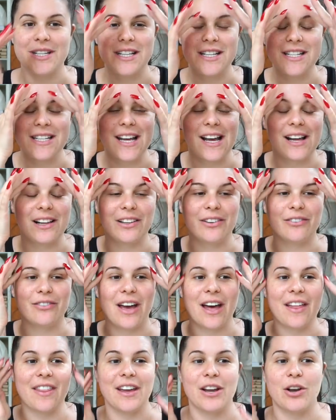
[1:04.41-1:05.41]
to tell of
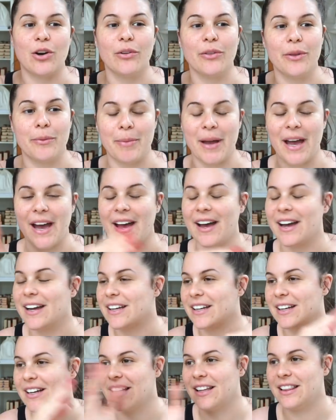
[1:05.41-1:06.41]
how they got the
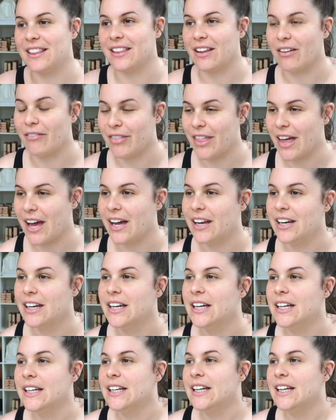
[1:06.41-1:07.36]
bag, I love that.